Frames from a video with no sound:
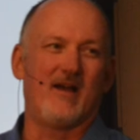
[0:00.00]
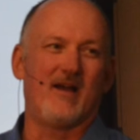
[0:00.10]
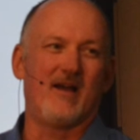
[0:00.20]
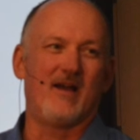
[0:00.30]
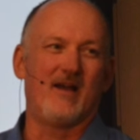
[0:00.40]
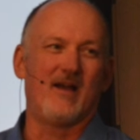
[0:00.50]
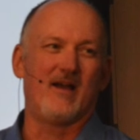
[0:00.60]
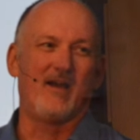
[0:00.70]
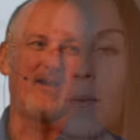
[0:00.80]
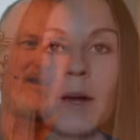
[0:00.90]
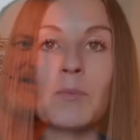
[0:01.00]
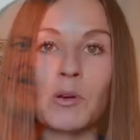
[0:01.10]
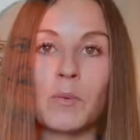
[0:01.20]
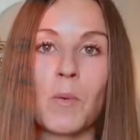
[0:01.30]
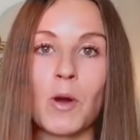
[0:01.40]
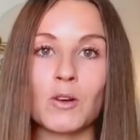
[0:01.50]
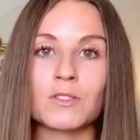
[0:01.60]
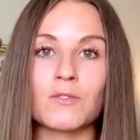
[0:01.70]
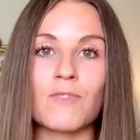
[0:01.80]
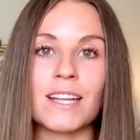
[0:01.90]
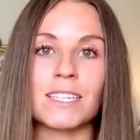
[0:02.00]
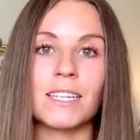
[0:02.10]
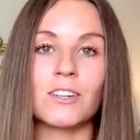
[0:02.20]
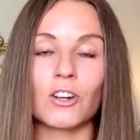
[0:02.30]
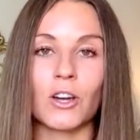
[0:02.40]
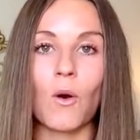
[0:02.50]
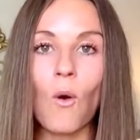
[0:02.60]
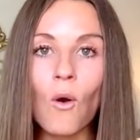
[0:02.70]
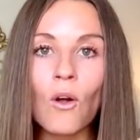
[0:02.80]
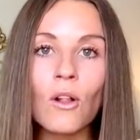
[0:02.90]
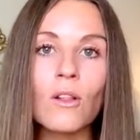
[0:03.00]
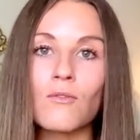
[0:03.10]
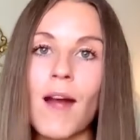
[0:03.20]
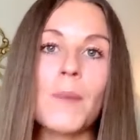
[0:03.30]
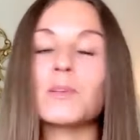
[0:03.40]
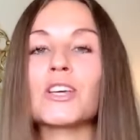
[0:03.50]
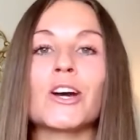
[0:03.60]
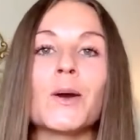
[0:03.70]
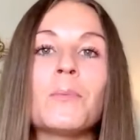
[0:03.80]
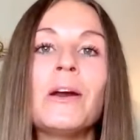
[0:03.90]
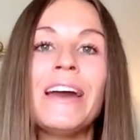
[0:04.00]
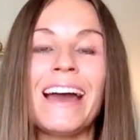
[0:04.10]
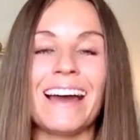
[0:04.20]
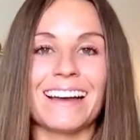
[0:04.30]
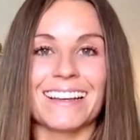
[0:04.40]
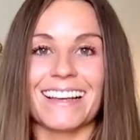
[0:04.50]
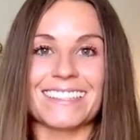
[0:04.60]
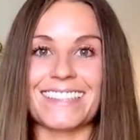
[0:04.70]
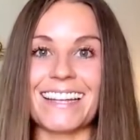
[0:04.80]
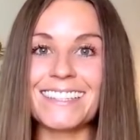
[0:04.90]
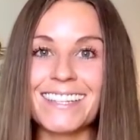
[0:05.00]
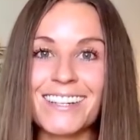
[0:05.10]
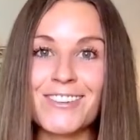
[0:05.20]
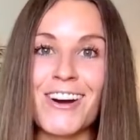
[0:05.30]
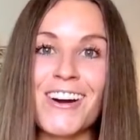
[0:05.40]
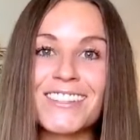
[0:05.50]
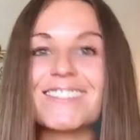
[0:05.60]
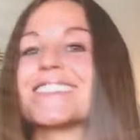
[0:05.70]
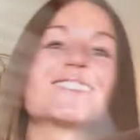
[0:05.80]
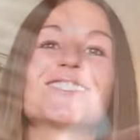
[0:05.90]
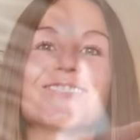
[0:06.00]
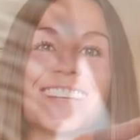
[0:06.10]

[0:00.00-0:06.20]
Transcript: So I got my book proposal ready, got it all wrapped up, sent it across, which was